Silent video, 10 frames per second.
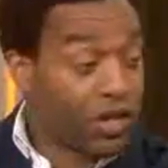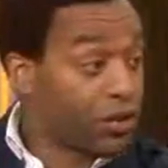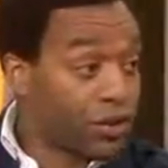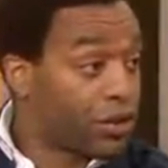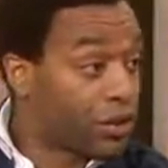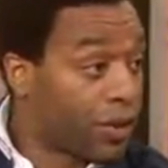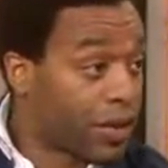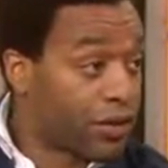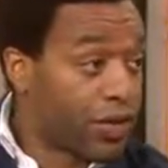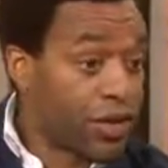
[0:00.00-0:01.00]
children as
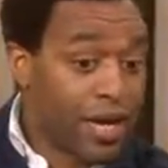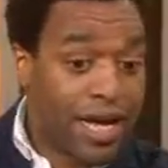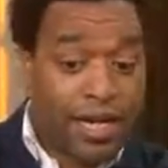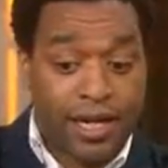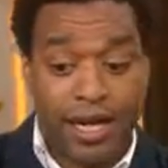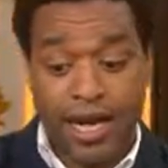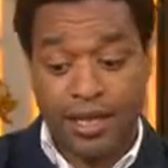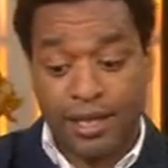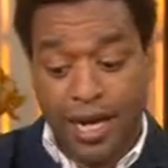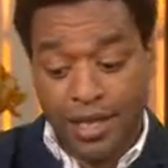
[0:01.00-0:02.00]
well,
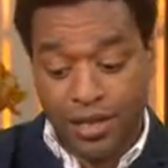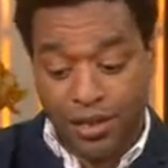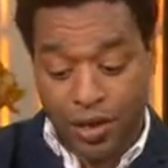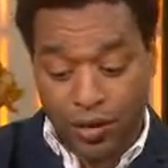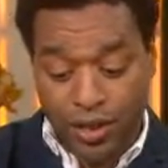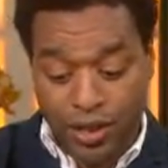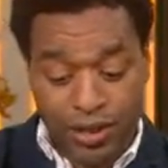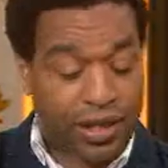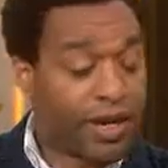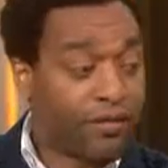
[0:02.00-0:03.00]
and sold into
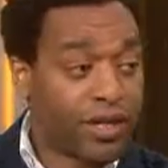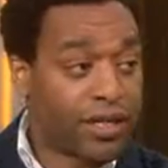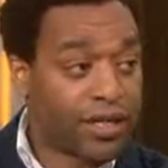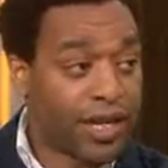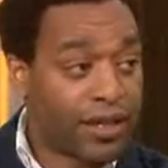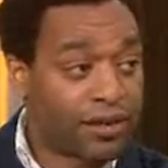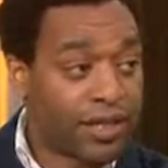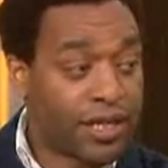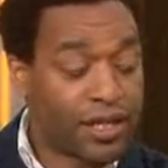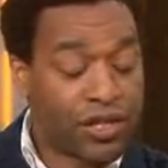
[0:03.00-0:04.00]
slavery in the south.
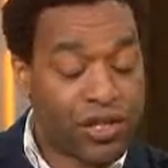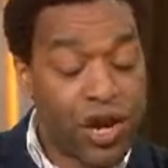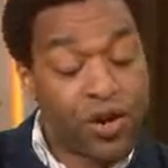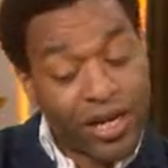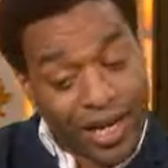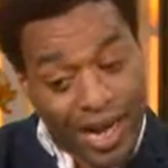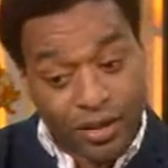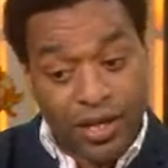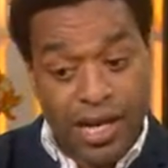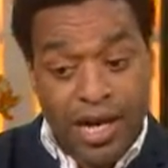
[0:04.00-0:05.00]
And this is the only
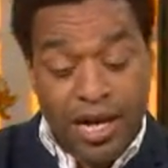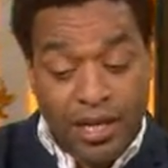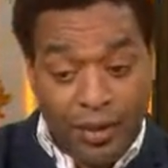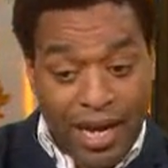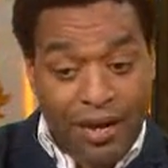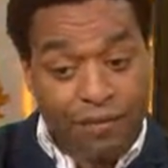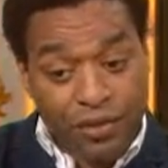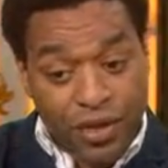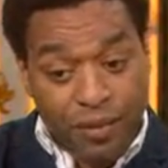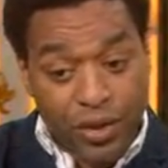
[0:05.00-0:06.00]
account that we have
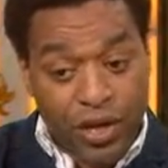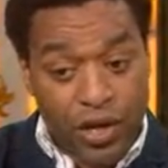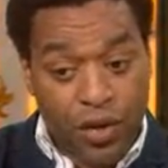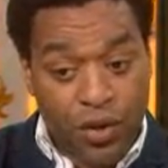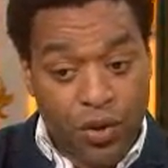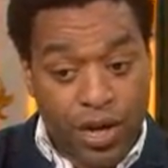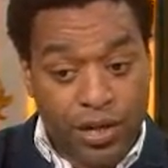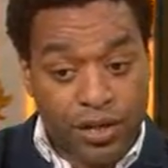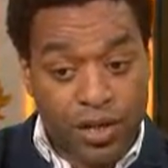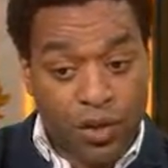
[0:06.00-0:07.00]
from somebody who
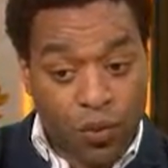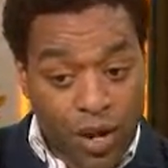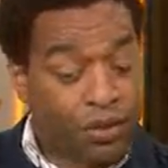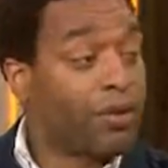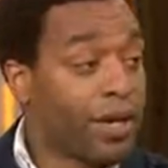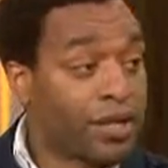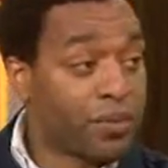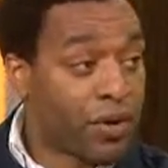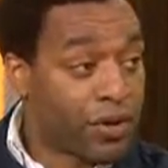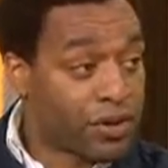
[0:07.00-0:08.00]
went through that
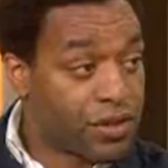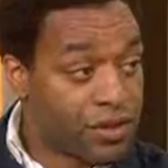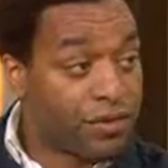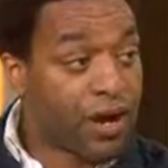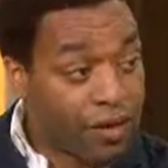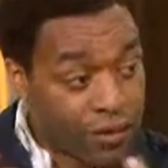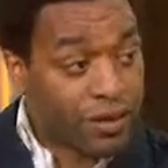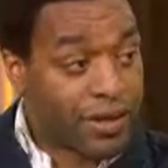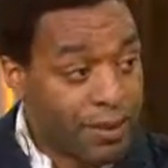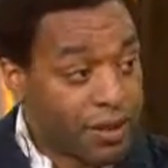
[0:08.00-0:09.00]
experience and survived it
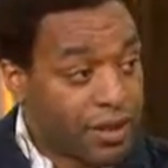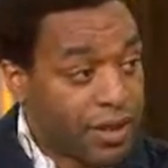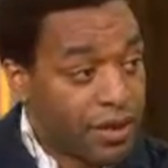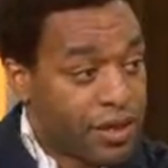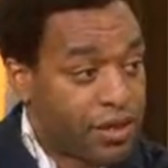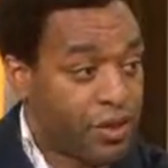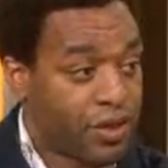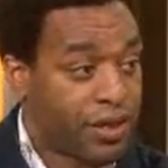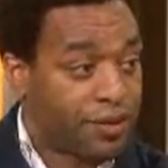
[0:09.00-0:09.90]
and was able to tell their story.